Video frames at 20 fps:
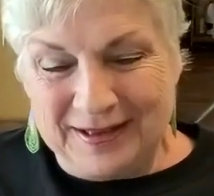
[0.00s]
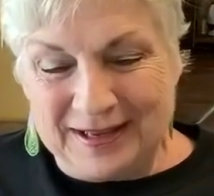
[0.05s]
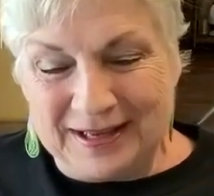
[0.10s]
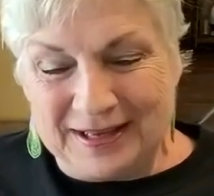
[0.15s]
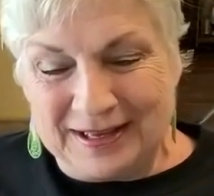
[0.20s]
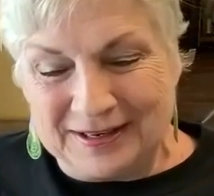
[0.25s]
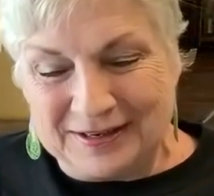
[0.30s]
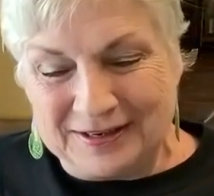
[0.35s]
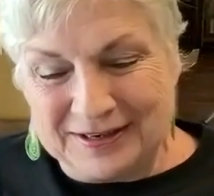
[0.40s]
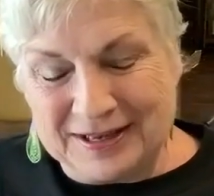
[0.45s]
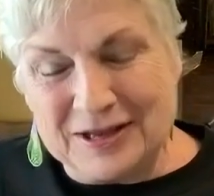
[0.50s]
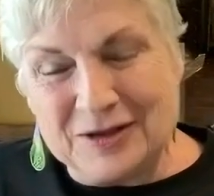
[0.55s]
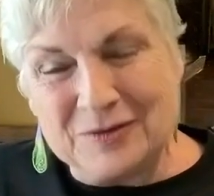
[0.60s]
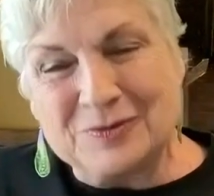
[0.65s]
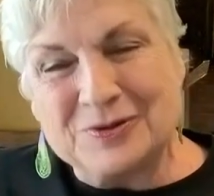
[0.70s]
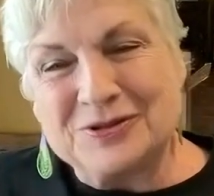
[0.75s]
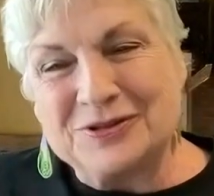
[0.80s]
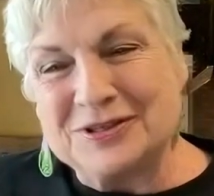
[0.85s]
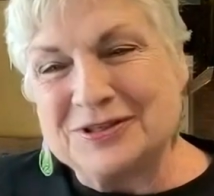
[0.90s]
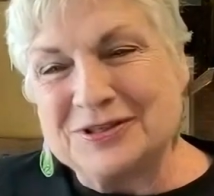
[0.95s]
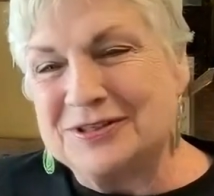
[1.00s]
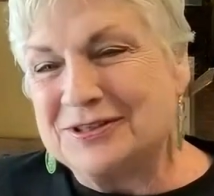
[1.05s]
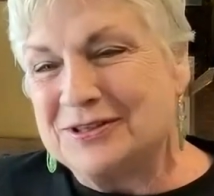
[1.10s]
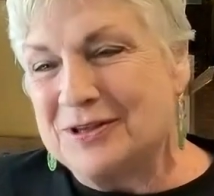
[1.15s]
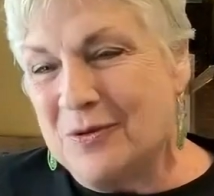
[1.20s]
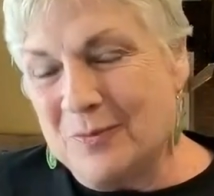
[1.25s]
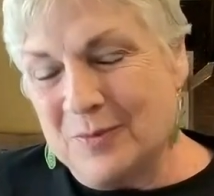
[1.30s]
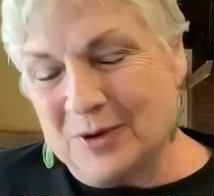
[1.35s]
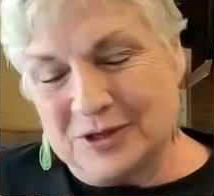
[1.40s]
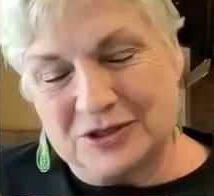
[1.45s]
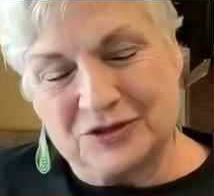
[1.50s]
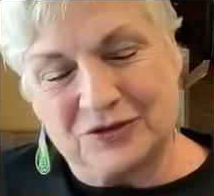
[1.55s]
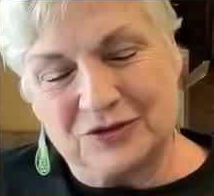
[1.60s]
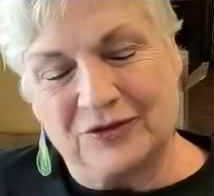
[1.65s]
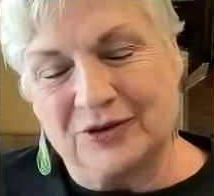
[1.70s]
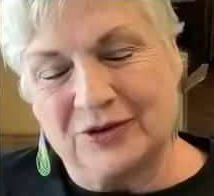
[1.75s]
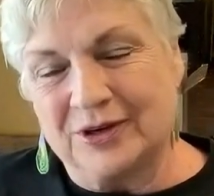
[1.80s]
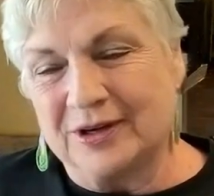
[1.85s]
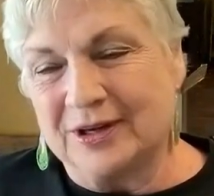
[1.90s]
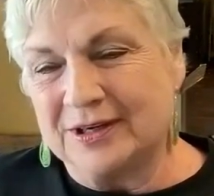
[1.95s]
And oh. it was just so much
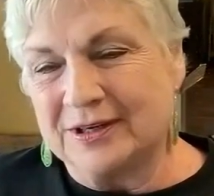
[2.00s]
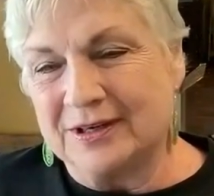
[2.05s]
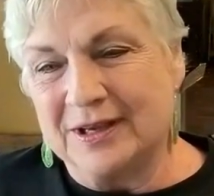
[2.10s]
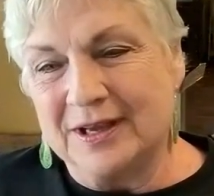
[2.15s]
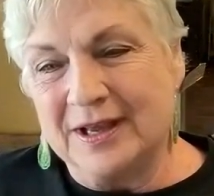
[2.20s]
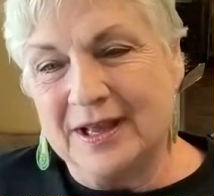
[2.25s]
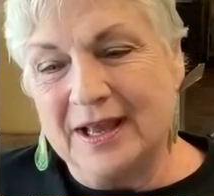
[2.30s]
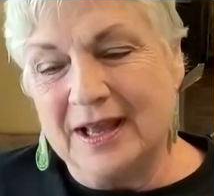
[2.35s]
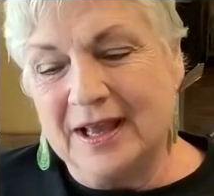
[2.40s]
fun.